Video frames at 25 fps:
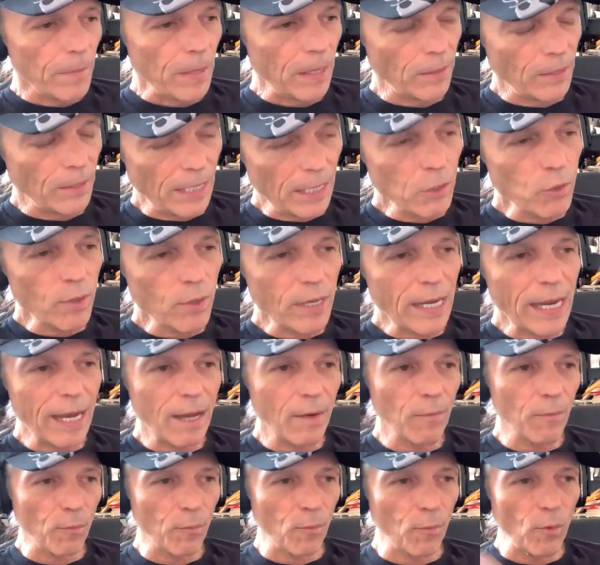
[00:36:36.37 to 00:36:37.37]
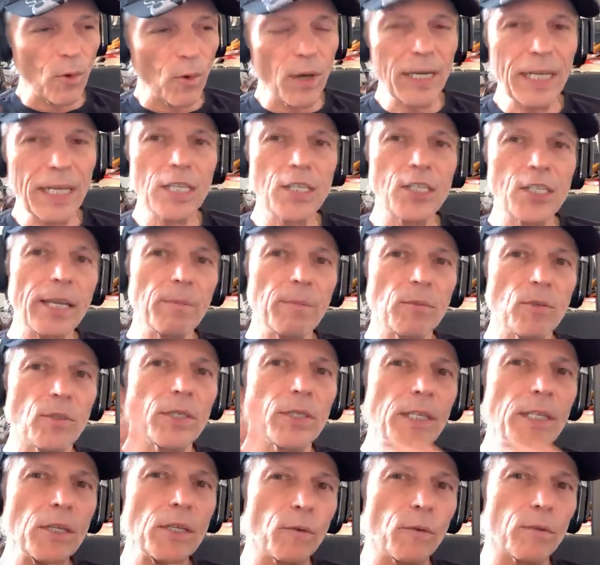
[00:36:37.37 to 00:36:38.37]
And then you have Ronnie James
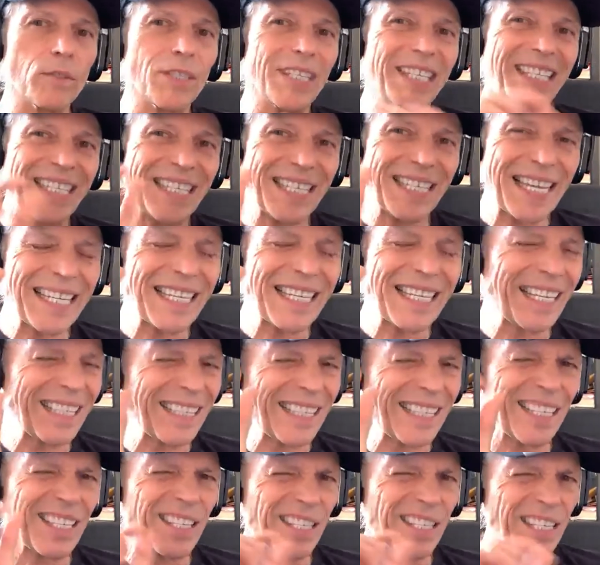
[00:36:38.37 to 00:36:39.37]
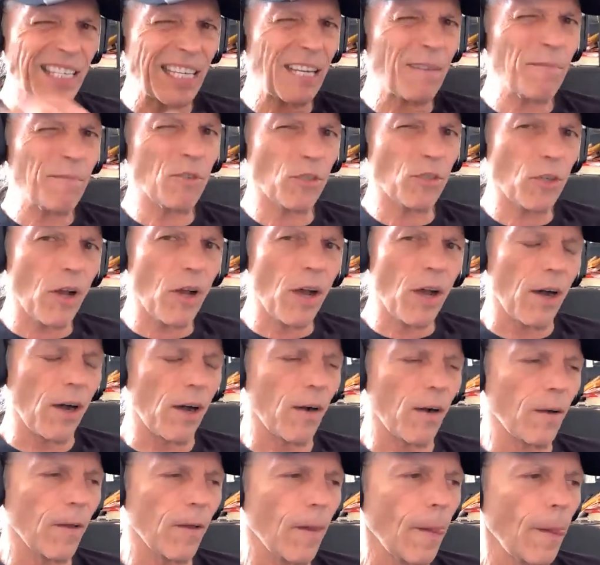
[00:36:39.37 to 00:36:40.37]
Dio singing the same
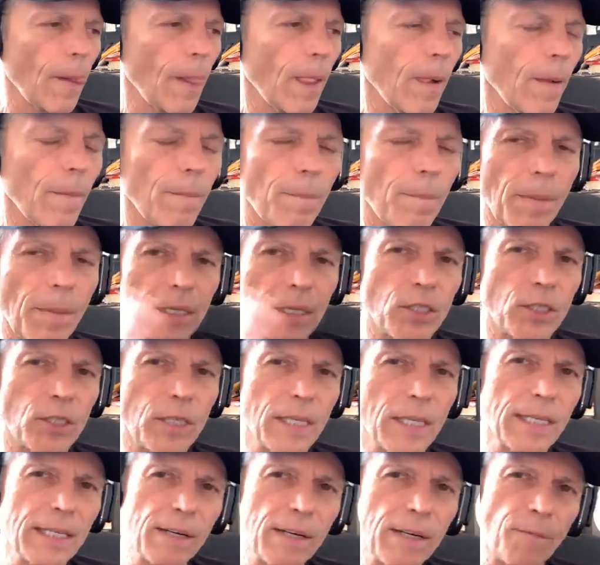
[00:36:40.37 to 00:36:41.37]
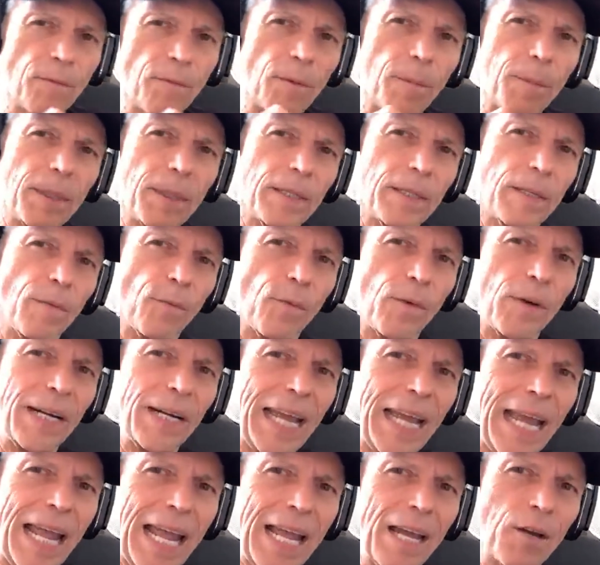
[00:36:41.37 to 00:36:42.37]
song, but he's singing it from a
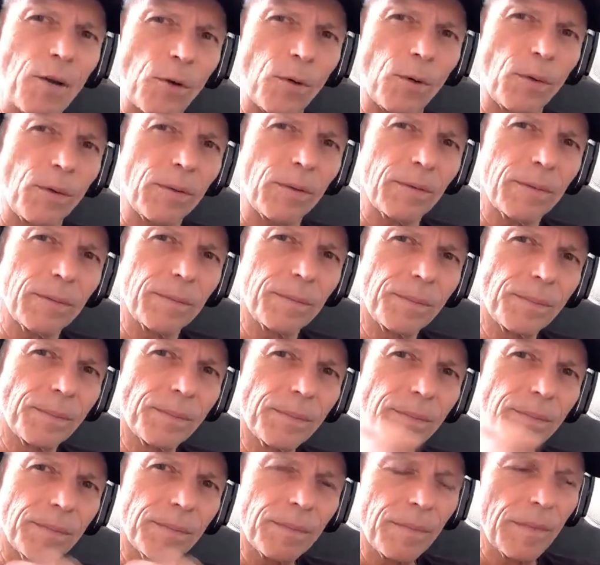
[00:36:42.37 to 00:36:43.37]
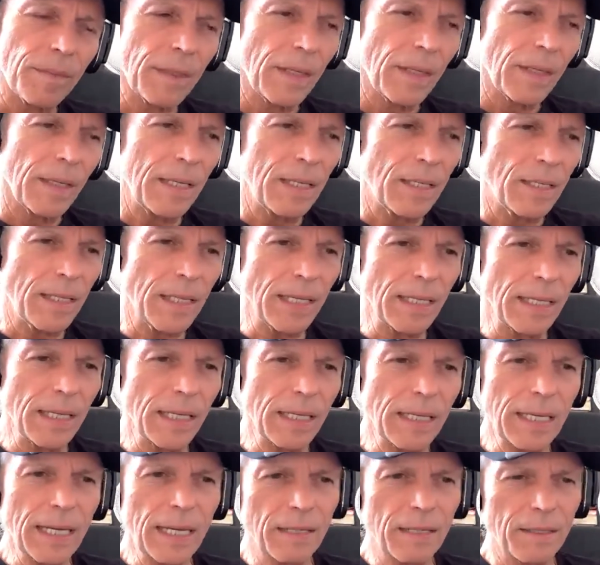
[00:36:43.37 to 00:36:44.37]
different angle. He's
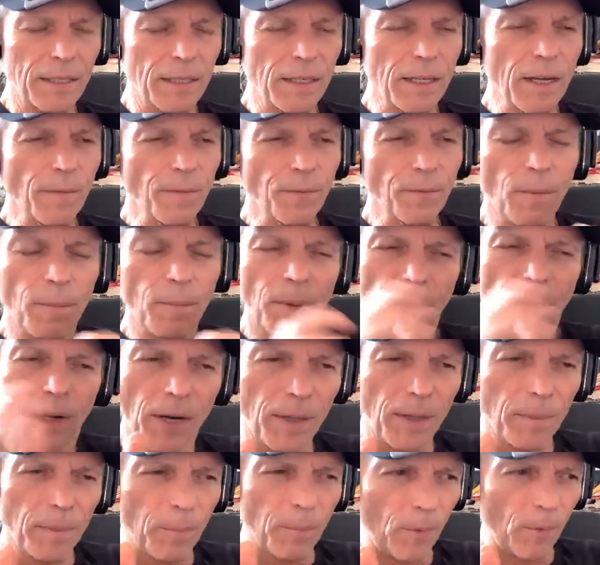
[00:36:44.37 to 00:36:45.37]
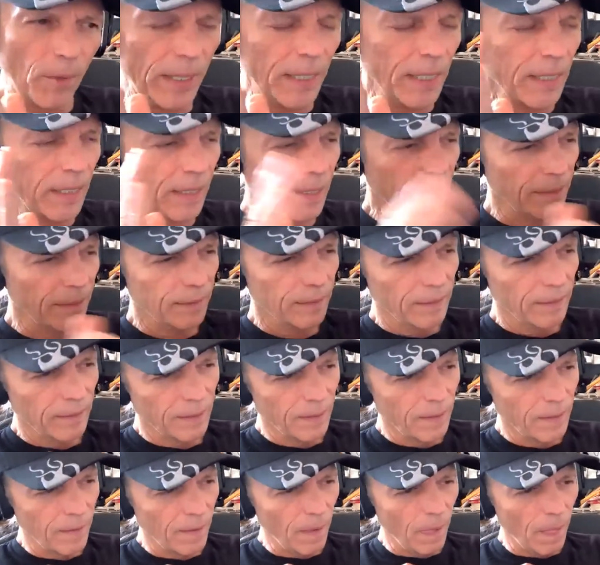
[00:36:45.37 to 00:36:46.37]
singing it not from heartbreak,
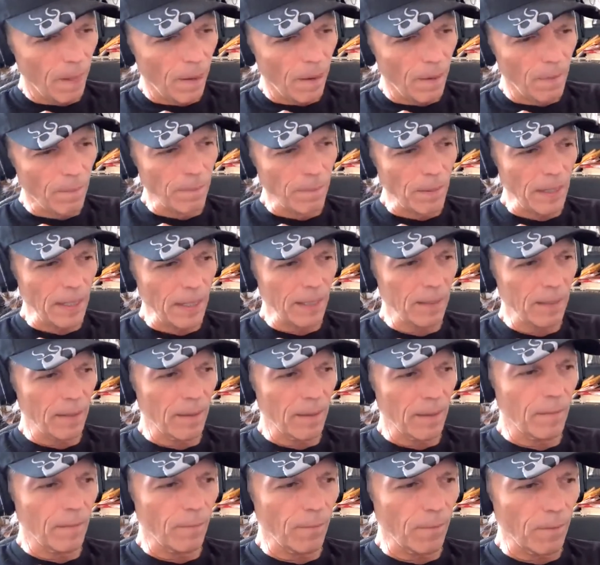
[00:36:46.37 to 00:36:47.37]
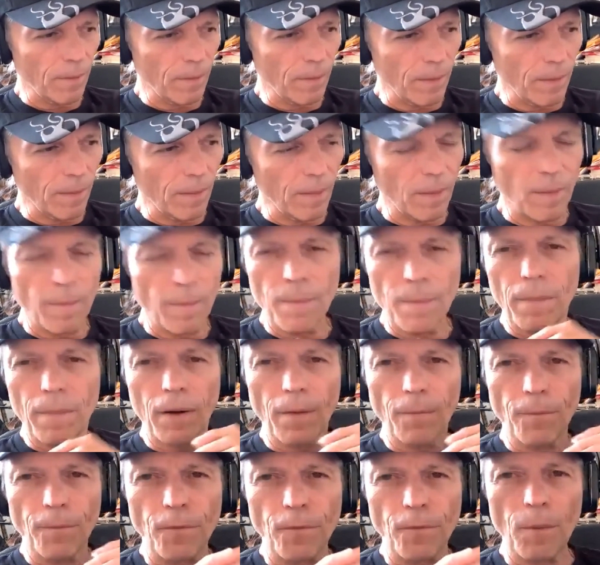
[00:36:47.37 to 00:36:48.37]
but
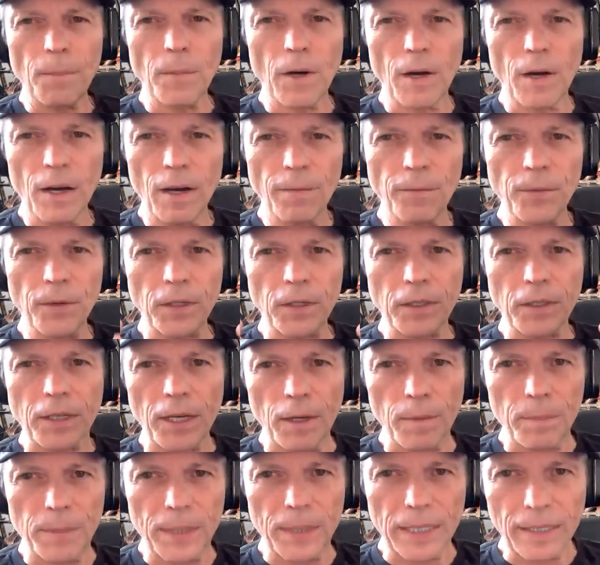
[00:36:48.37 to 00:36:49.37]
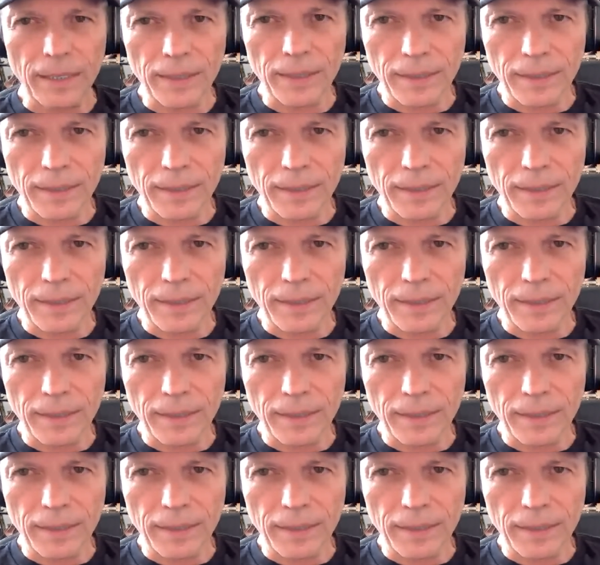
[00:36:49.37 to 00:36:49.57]
from overcoming.